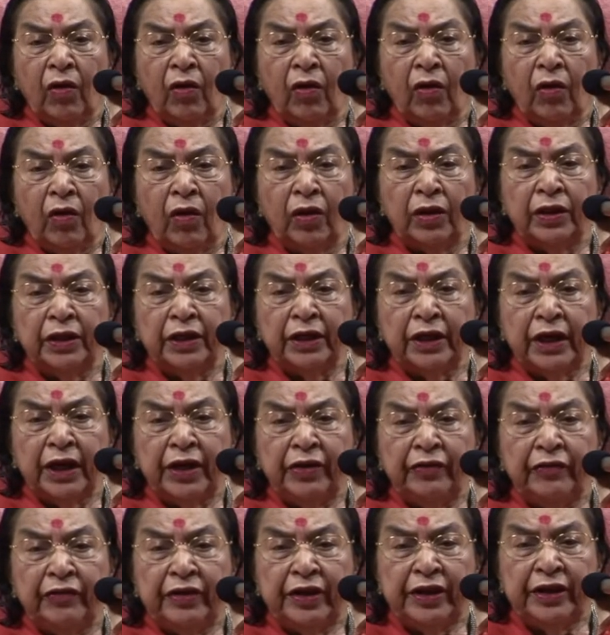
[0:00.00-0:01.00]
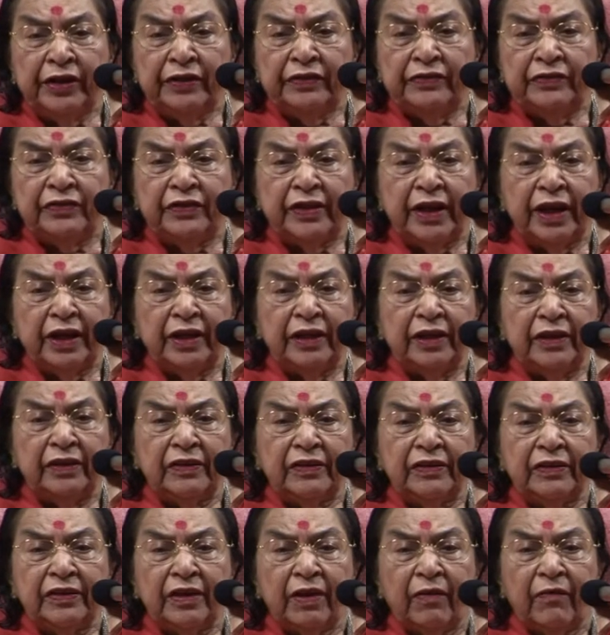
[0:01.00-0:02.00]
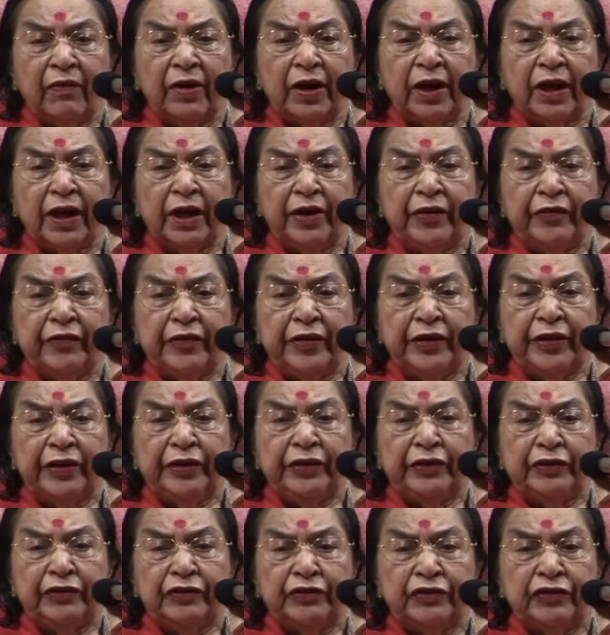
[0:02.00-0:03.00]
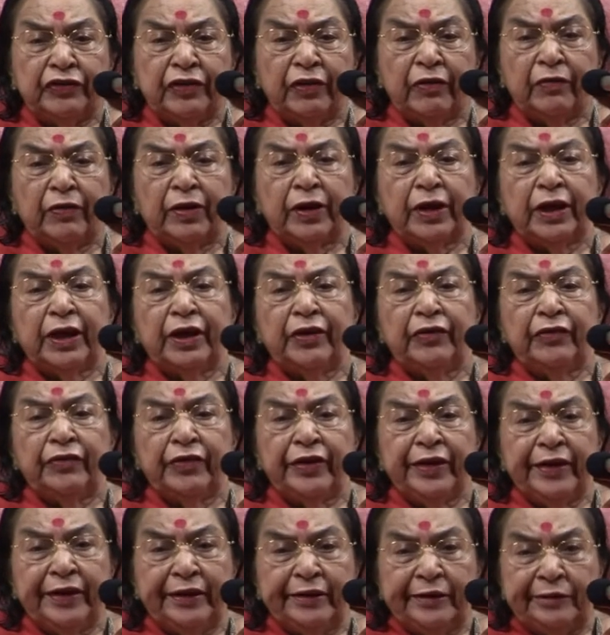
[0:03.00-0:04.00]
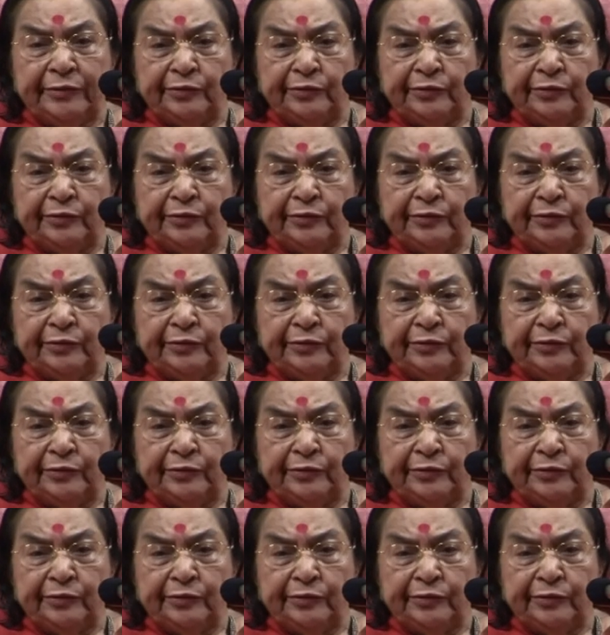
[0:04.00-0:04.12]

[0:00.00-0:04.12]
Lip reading: on the countries that this is our country, this is our country.